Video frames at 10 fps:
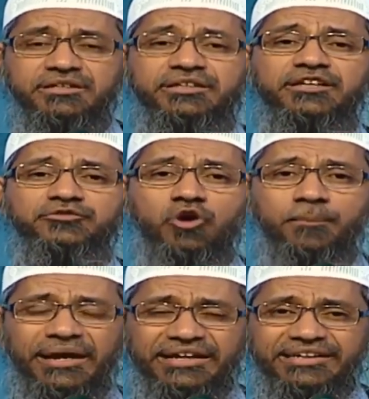there is no
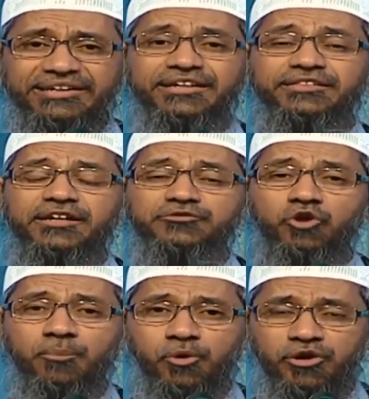painting, there is
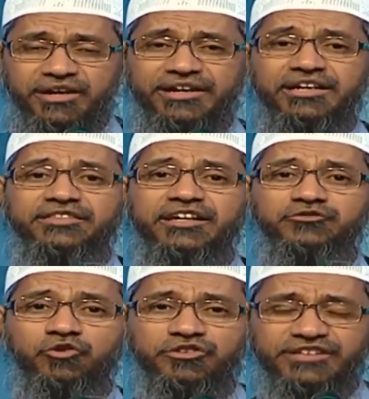no portrait, there is
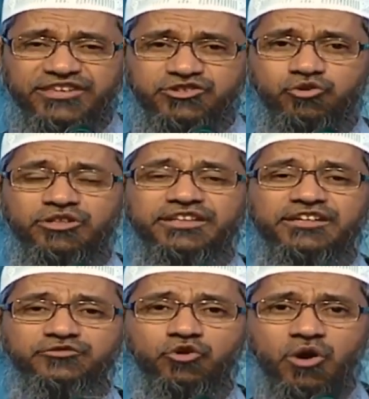no statue, there
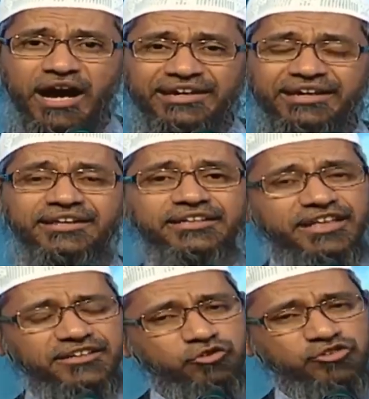is no idol,
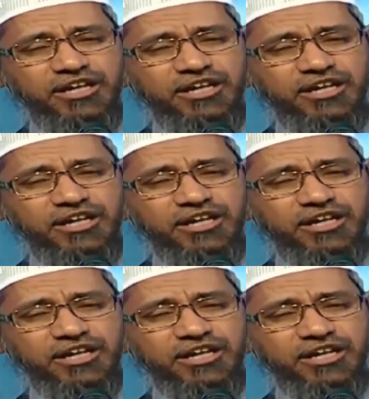there is no